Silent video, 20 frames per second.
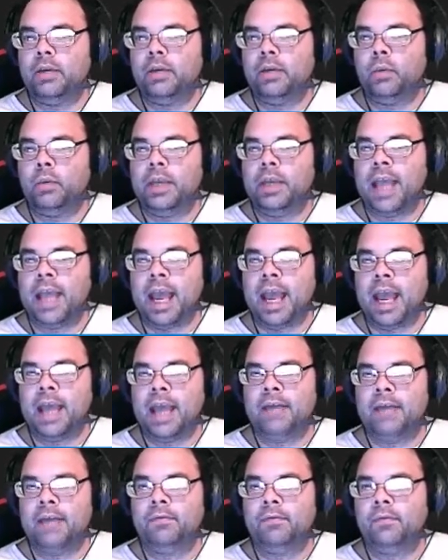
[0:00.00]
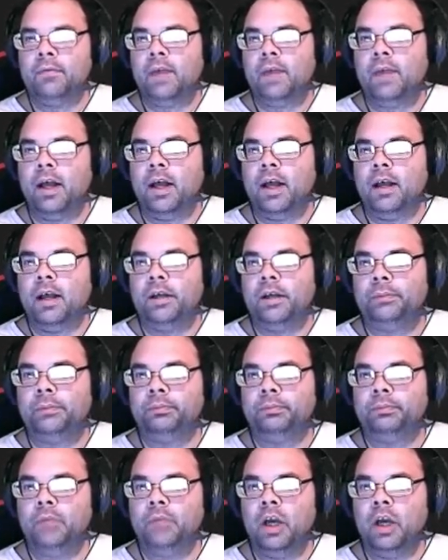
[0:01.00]
we have a
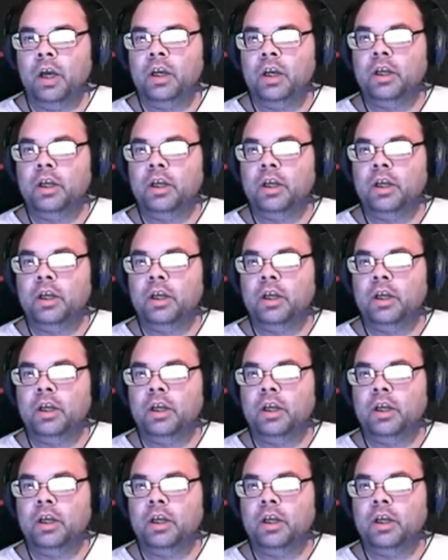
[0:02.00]
good